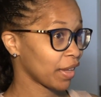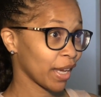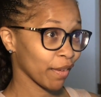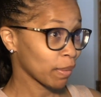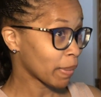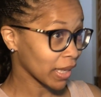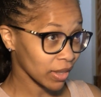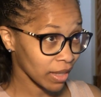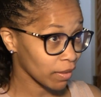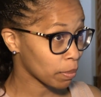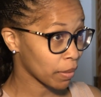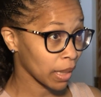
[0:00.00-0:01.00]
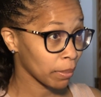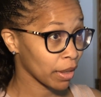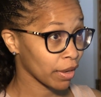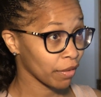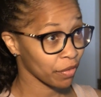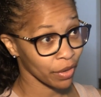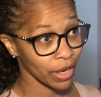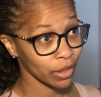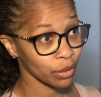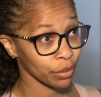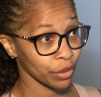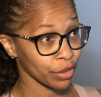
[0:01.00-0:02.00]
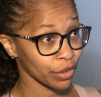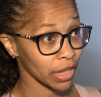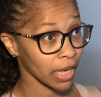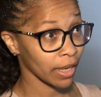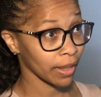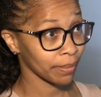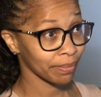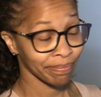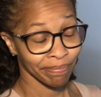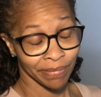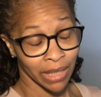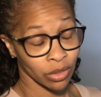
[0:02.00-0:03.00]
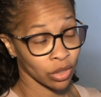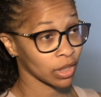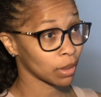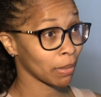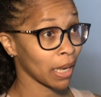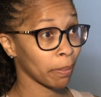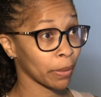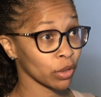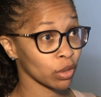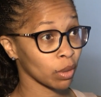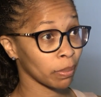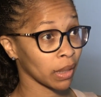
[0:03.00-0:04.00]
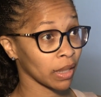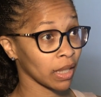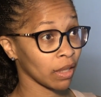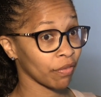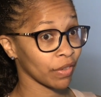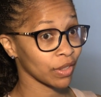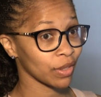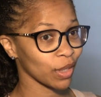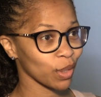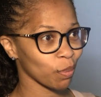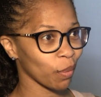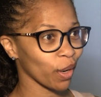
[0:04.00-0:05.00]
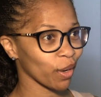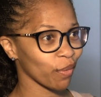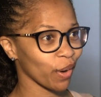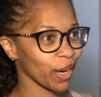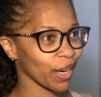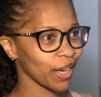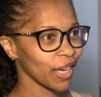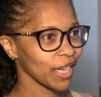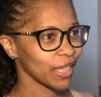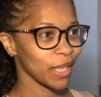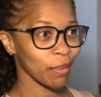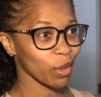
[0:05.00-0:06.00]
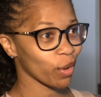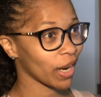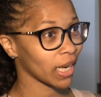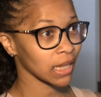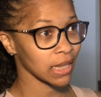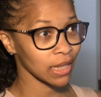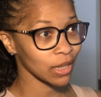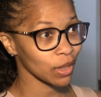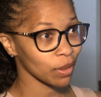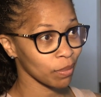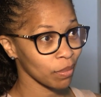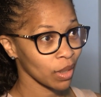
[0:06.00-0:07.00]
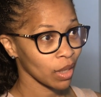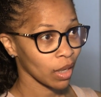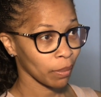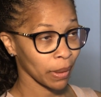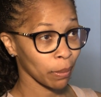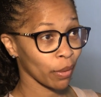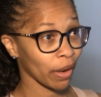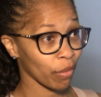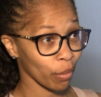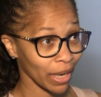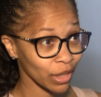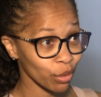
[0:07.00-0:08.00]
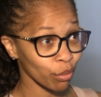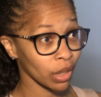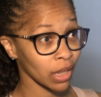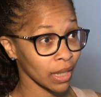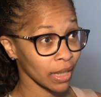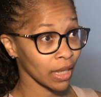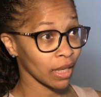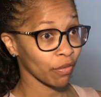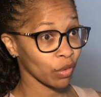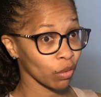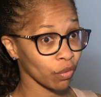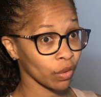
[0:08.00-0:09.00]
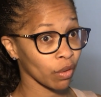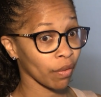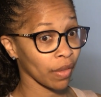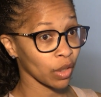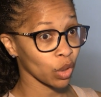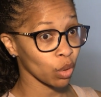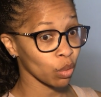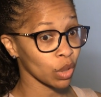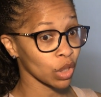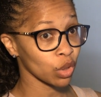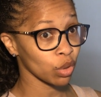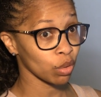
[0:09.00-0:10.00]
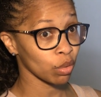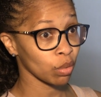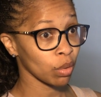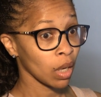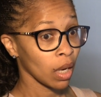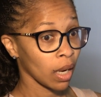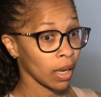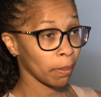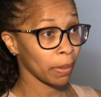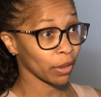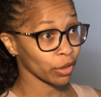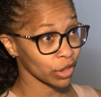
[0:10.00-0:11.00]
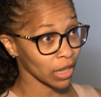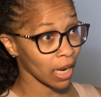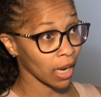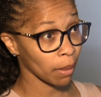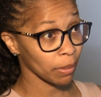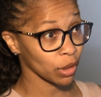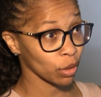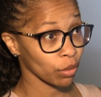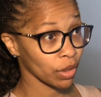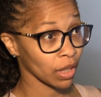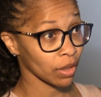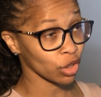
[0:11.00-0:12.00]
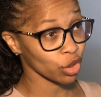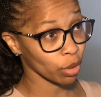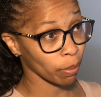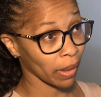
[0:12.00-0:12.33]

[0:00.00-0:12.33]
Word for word: think everybody should have a primary if you're not doing your job. That's just my personal belief. It's, it's part of our democratic system people have the right to run, and if you feel that you can do a better job and you think that your